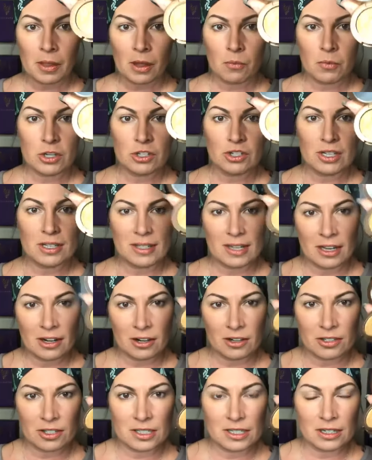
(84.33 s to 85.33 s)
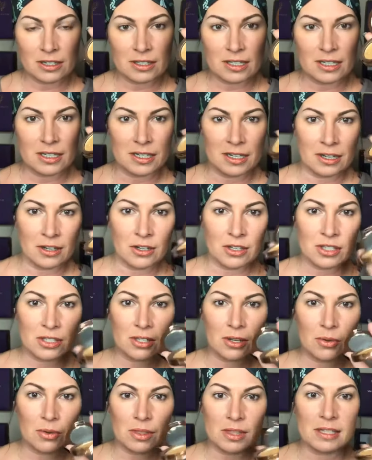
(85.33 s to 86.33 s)
which is in our Steals and Deals.
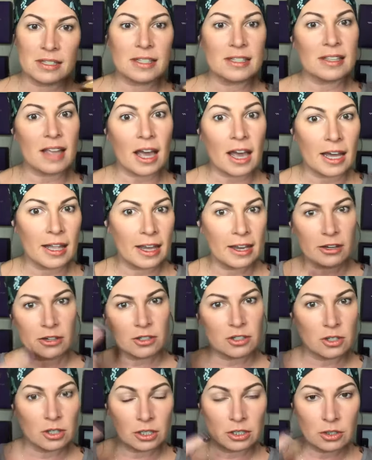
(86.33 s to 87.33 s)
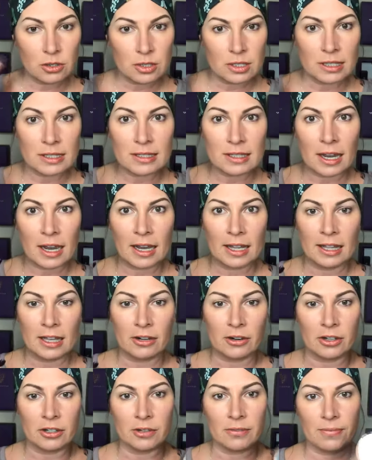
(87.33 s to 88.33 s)
So this is a highlighter, so you can use it as a
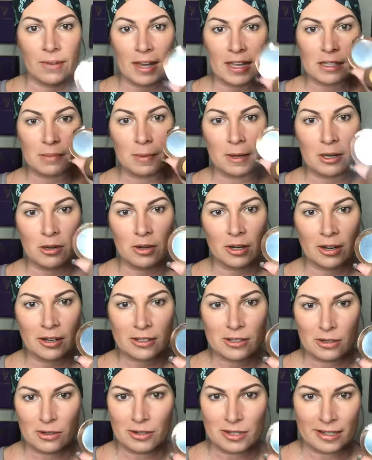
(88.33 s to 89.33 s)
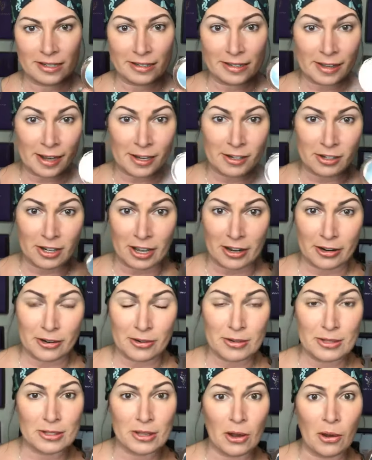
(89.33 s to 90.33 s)
highlighter on your face, but you can also use it as
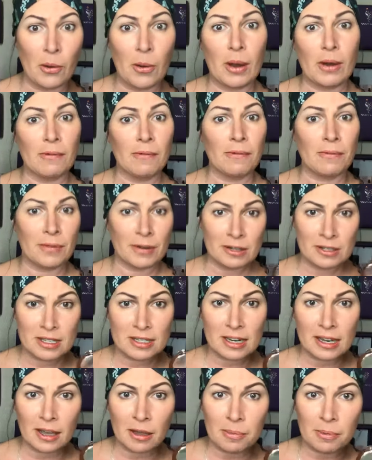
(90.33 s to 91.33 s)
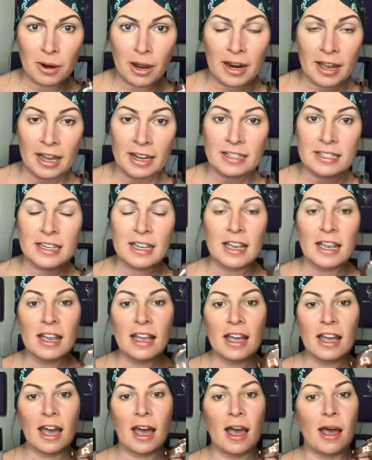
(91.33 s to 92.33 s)
eyeshadow. So versatile product.
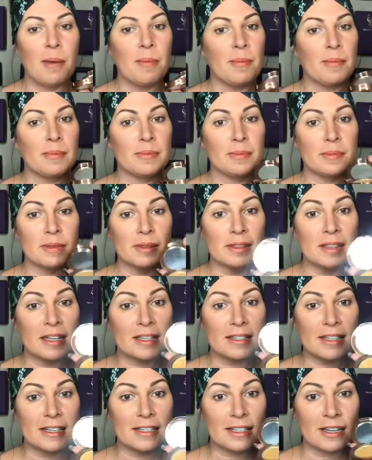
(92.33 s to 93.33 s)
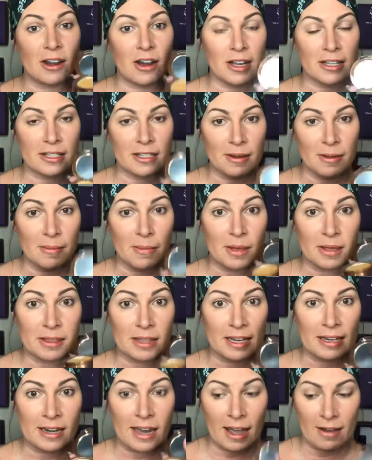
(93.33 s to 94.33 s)
This is an awesome
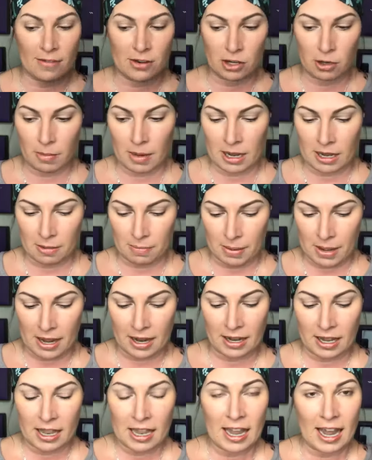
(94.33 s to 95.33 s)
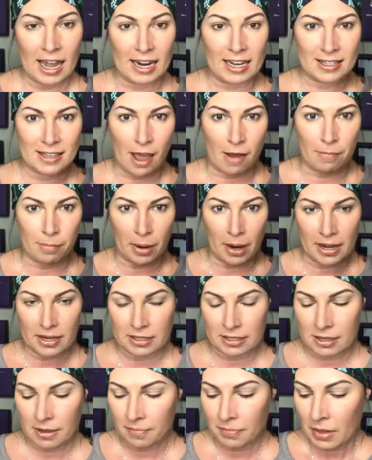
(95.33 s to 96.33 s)
thing to have in your makeup bag, and it's half
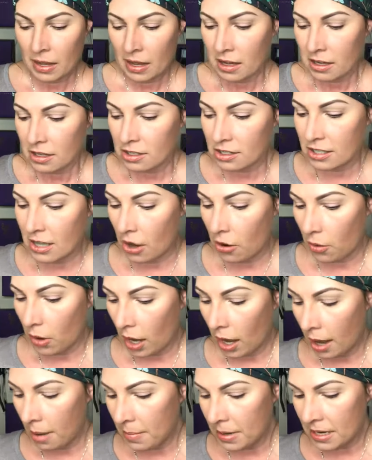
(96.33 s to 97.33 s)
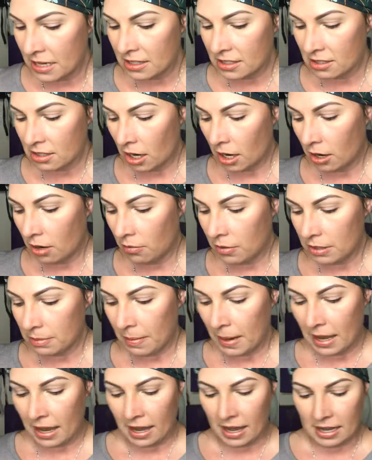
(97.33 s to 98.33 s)
price. So I'm going to start with
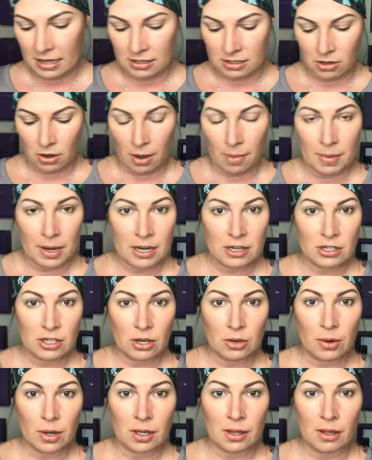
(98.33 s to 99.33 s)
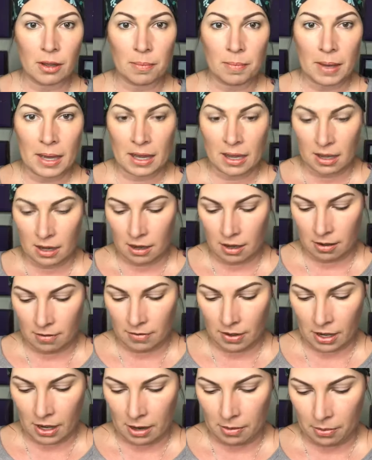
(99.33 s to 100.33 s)
my eyes. So I'm going to do a little bit of
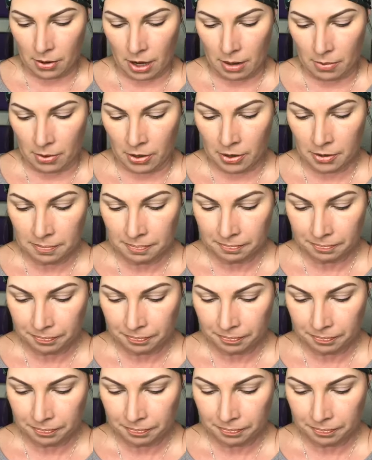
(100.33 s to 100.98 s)
eye primer,